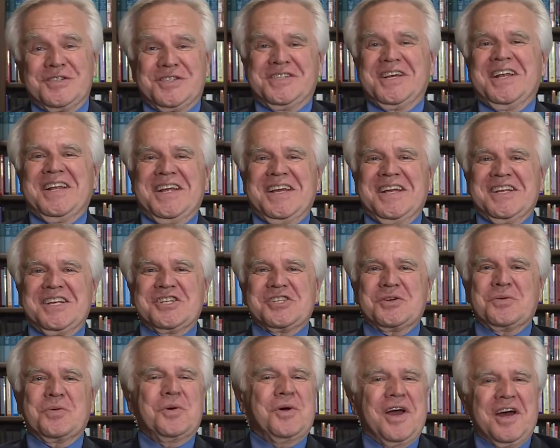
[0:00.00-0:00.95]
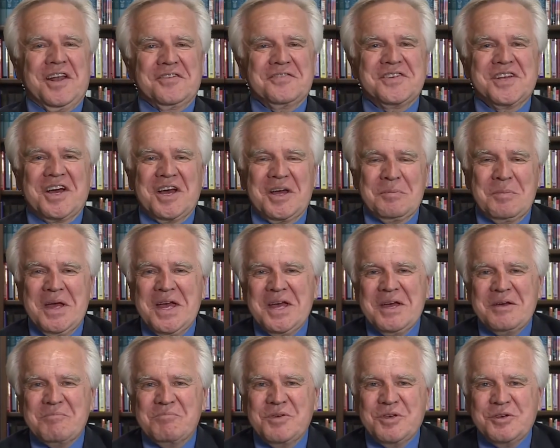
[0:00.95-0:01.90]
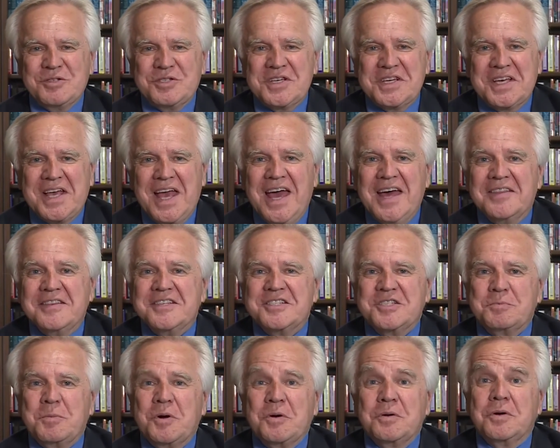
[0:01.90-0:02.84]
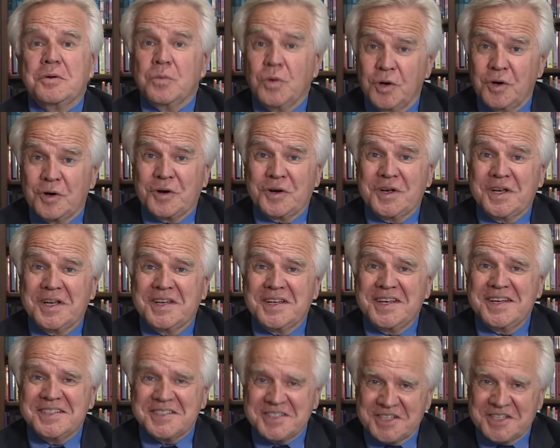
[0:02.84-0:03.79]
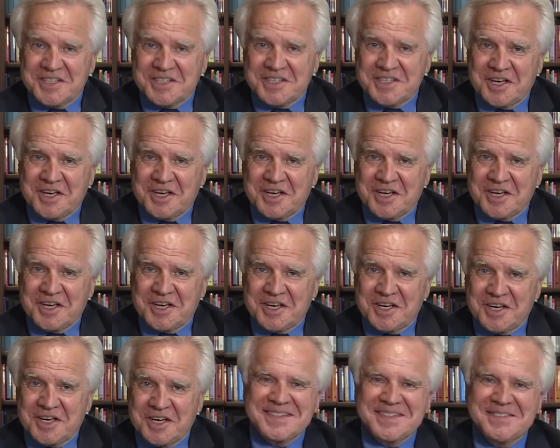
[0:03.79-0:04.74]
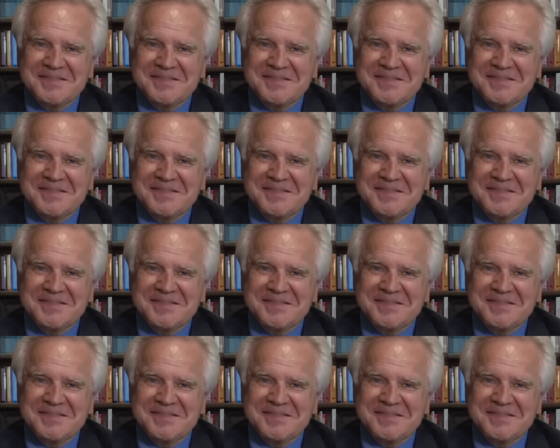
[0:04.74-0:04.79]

Sunday Edition. We're out of time. Music and the spoken word is coming up next.